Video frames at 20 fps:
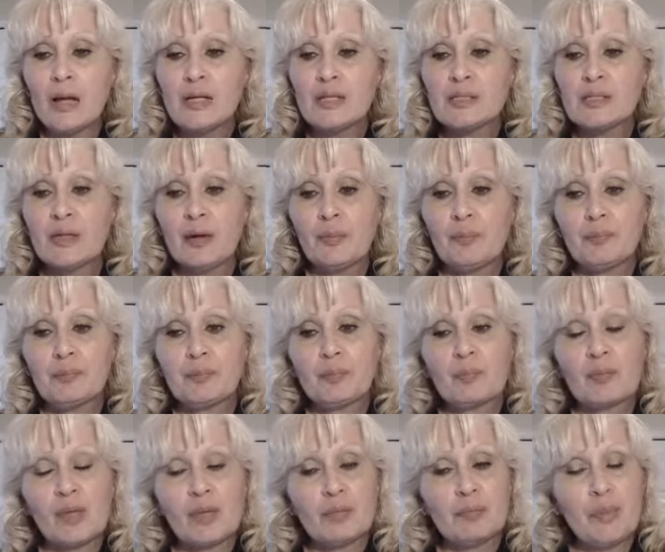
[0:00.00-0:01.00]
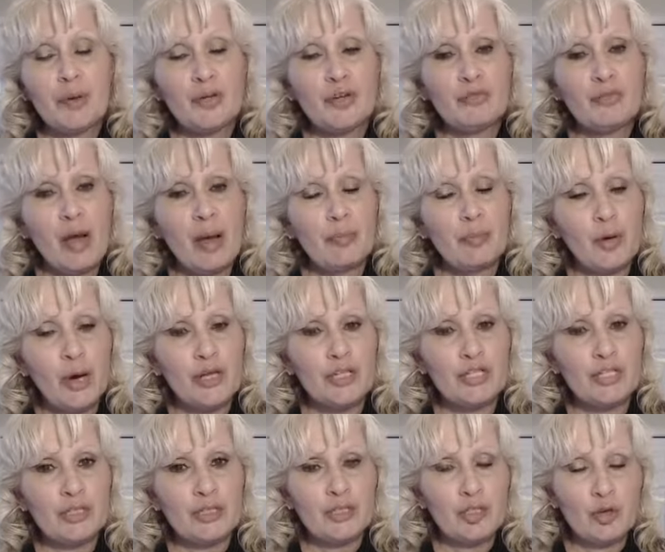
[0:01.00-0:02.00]
So, but your
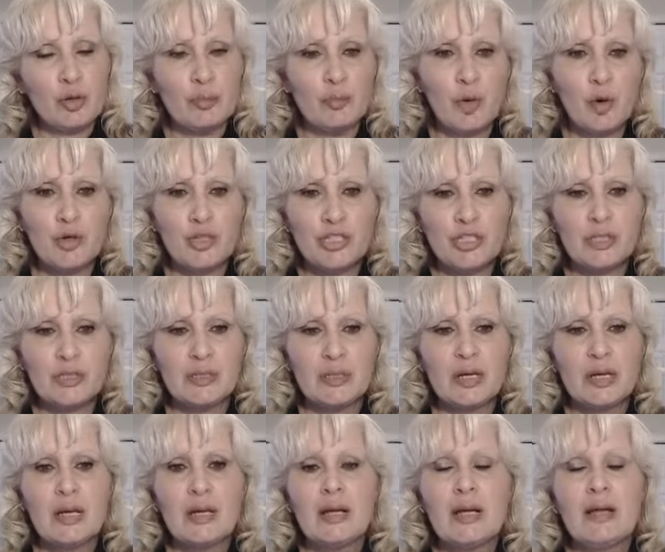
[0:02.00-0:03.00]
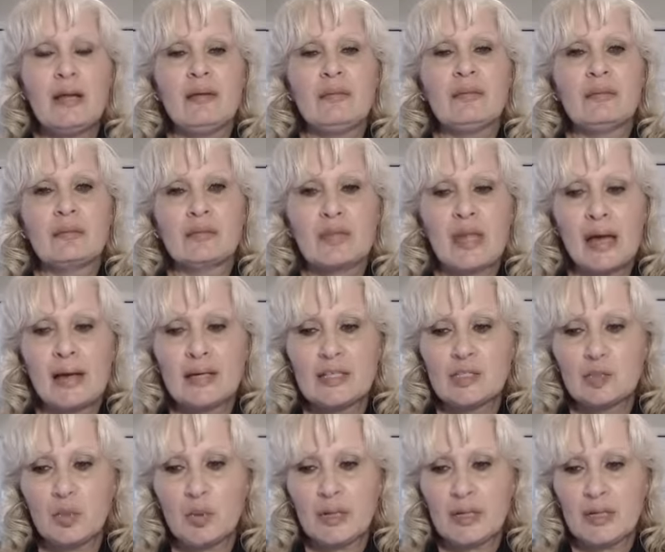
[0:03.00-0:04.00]
vibration, your emotion, that
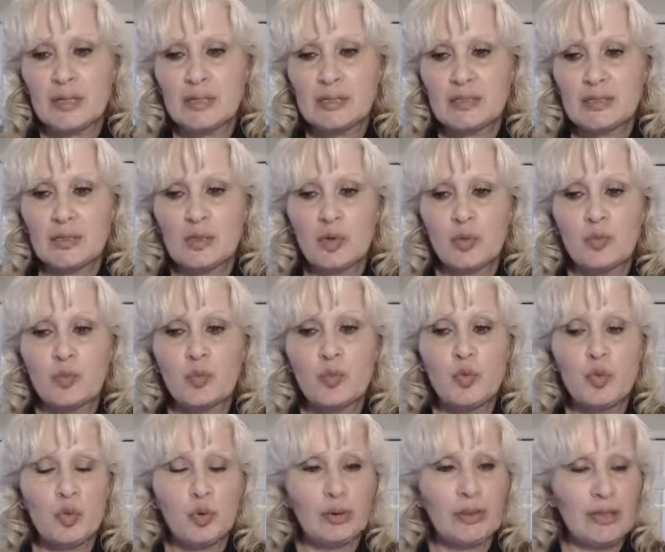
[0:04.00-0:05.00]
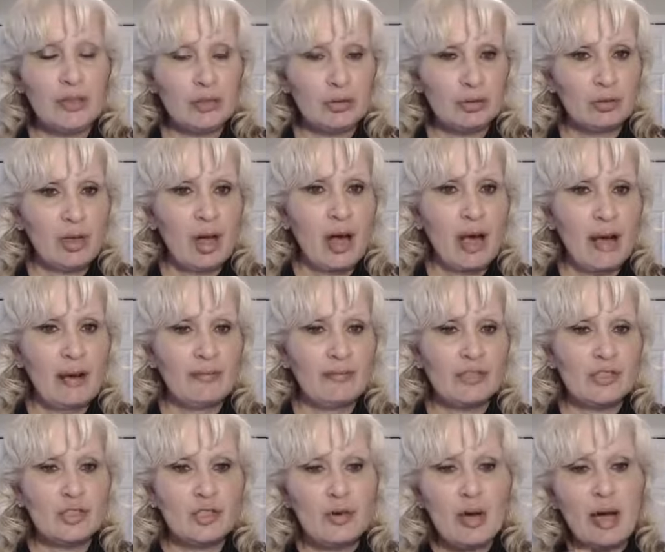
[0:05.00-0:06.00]
is what is ruling your life.
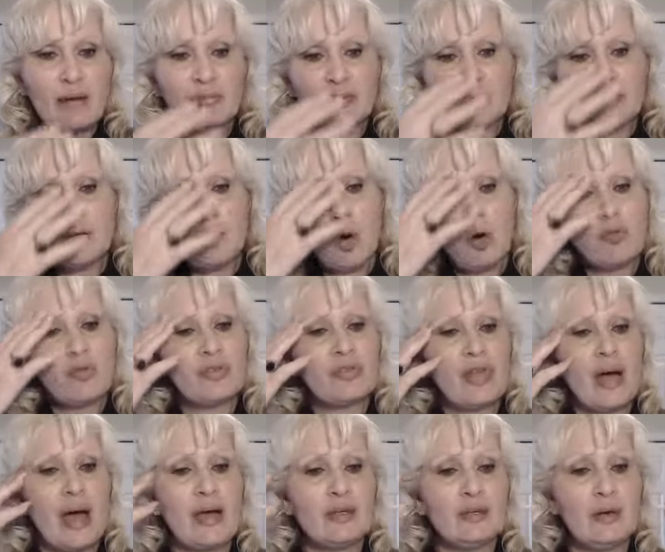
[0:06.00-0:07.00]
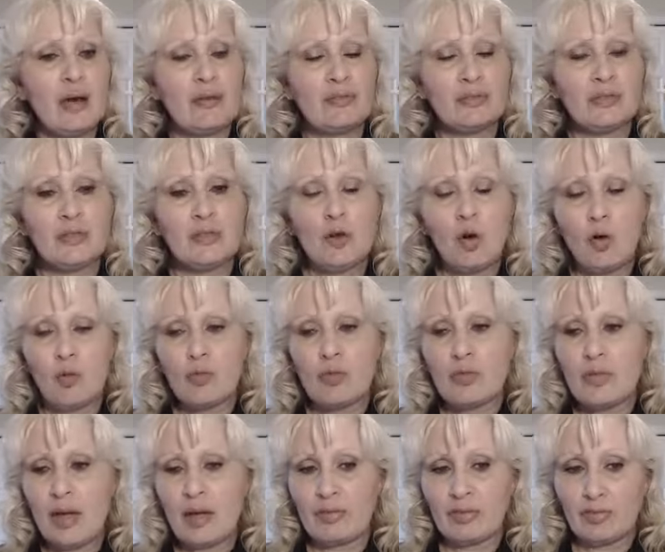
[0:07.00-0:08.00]
So you have to get over that. You have to get over
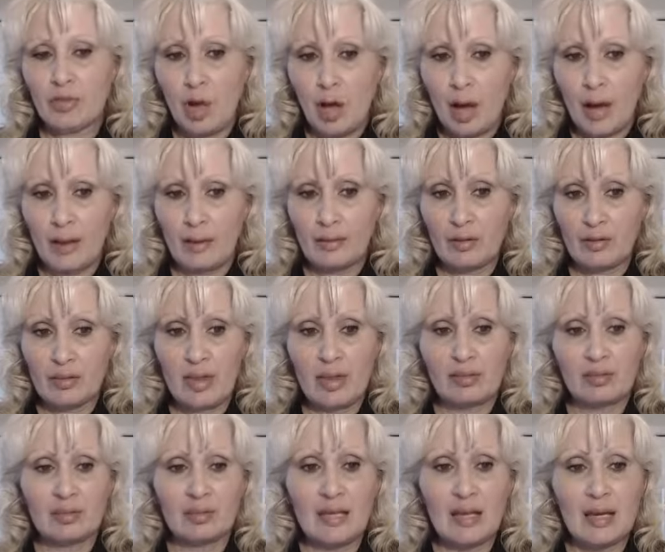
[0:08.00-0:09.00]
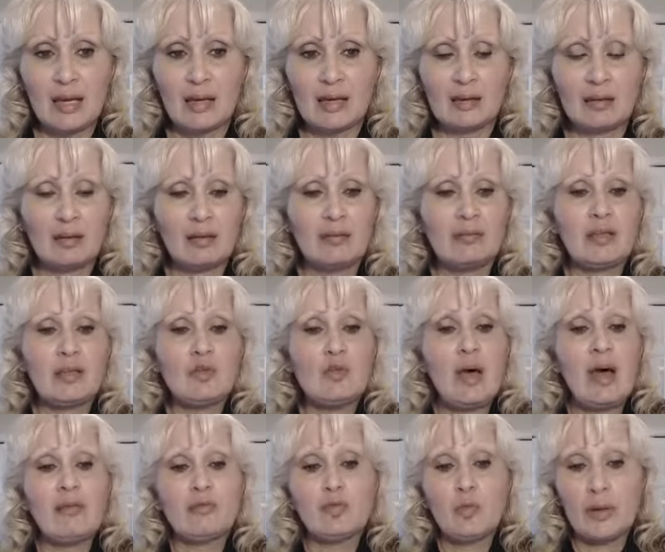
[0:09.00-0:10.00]
that thought or that thing that you
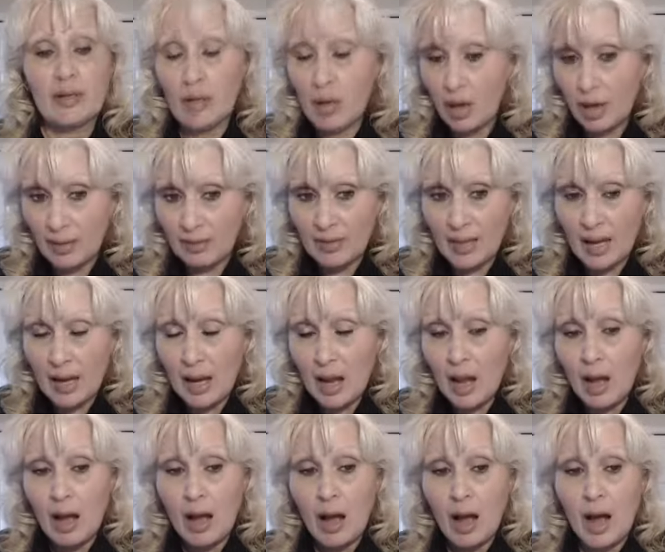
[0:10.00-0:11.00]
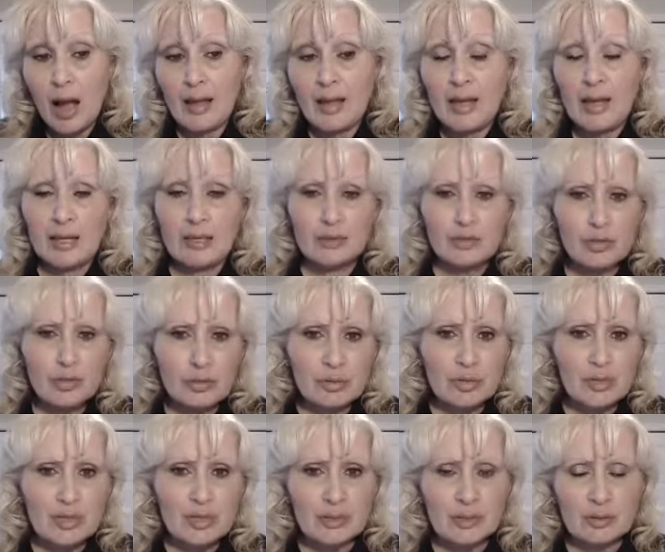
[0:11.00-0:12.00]
have going on that I can't do
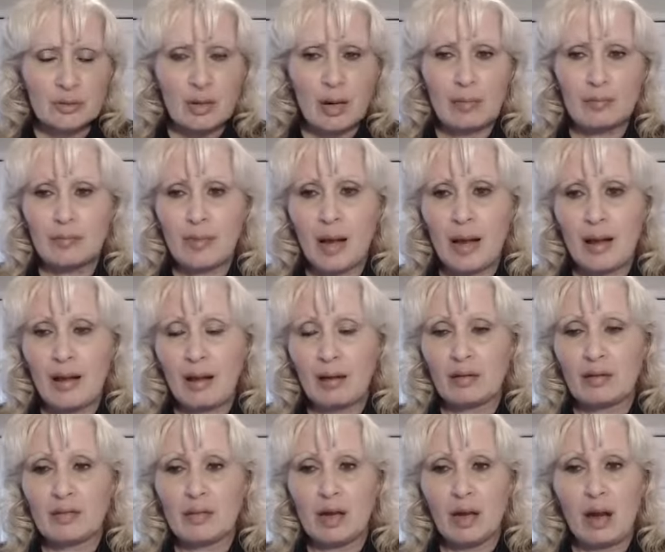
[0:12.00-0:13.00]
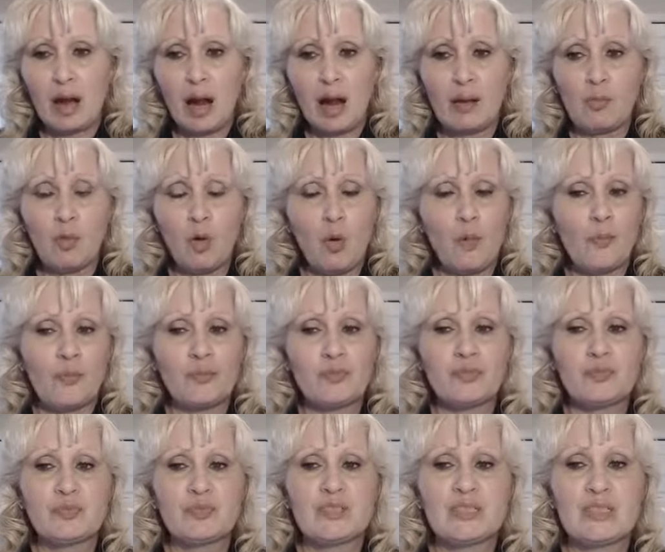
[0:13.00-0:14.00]
this or I'm I I won't
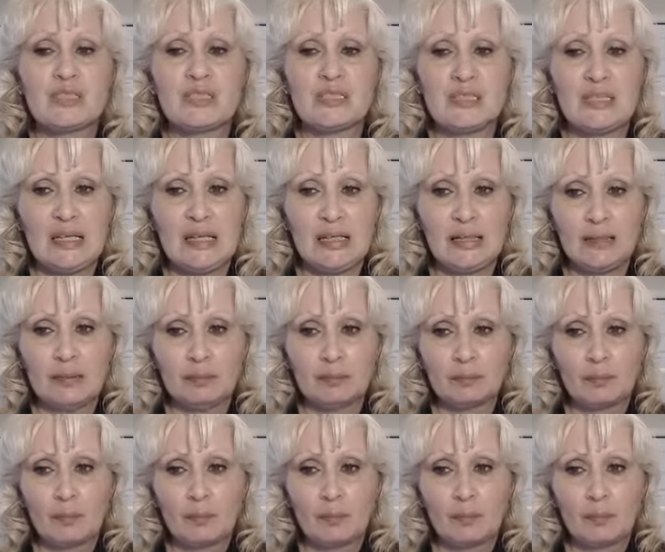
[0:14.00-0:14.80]
succeed.